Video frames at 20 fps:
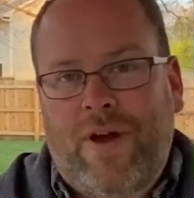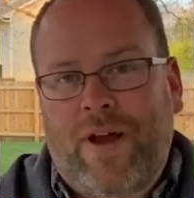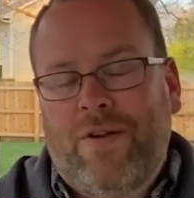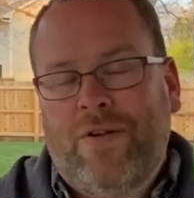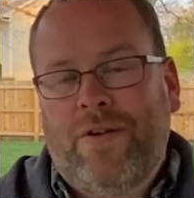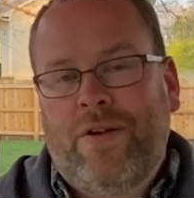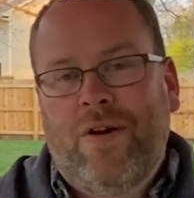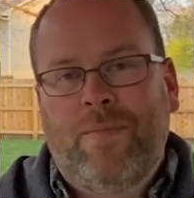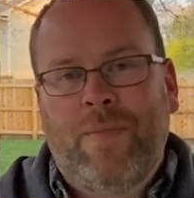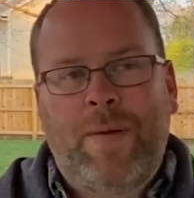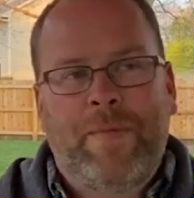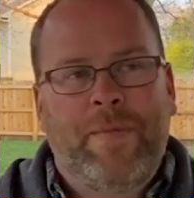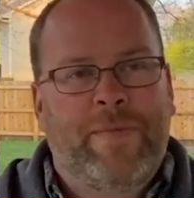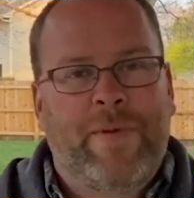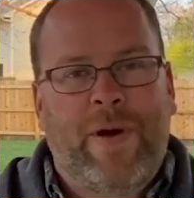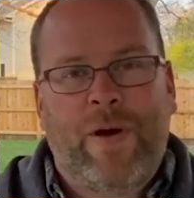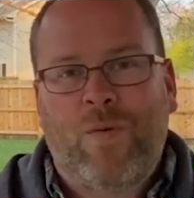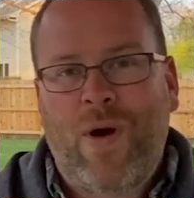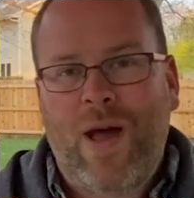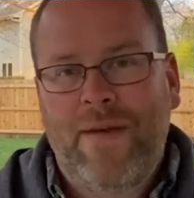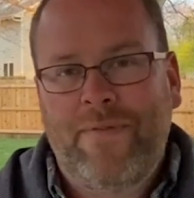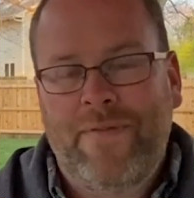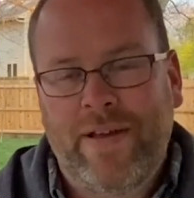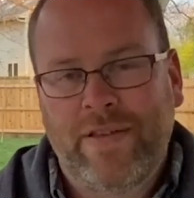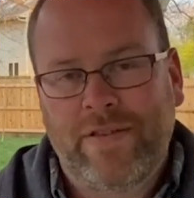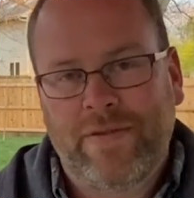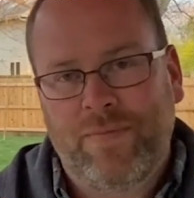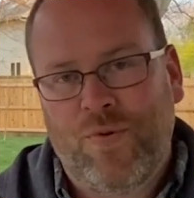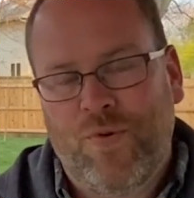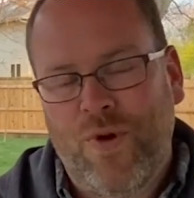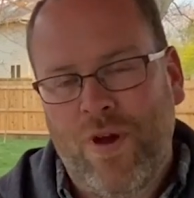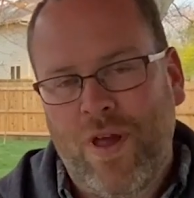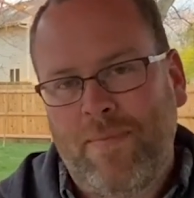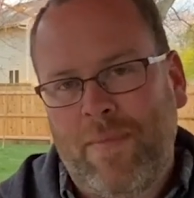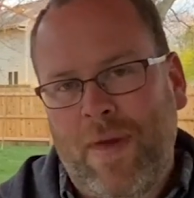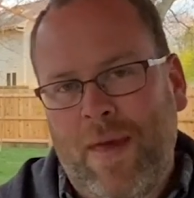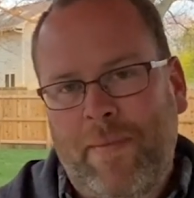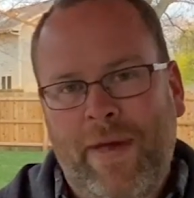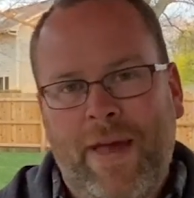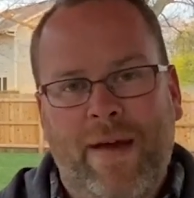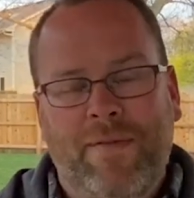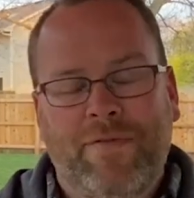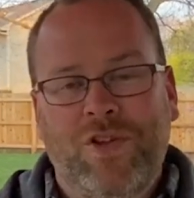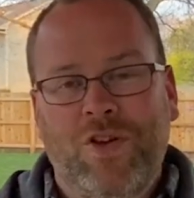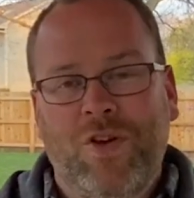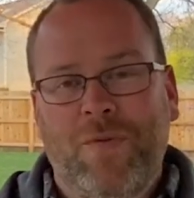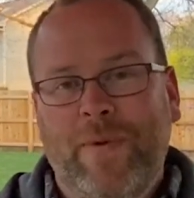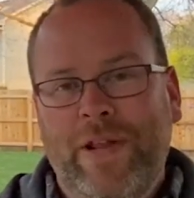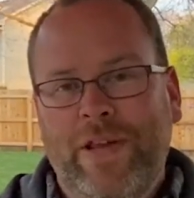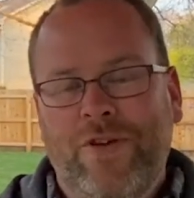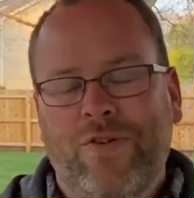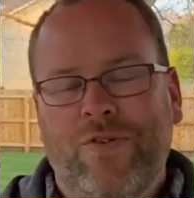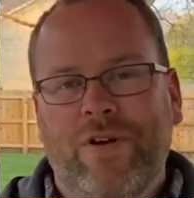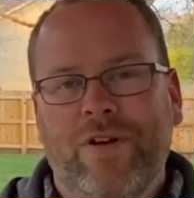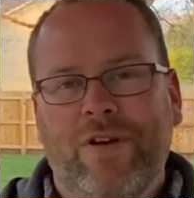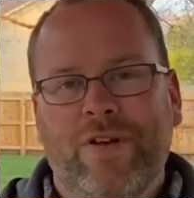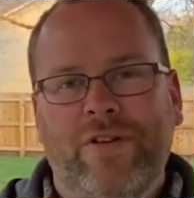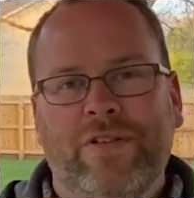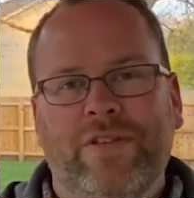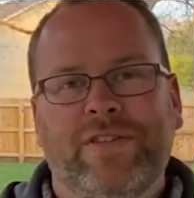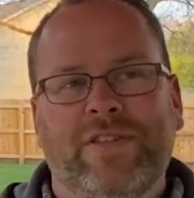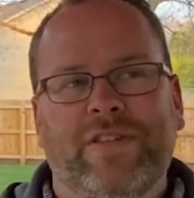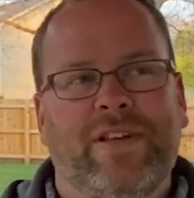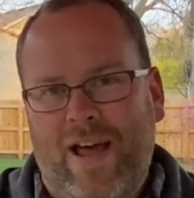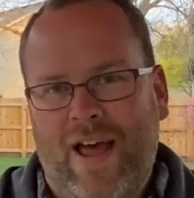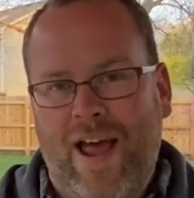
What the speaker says: I don't know, maybe my wife has a point. Maybe I have too many grills.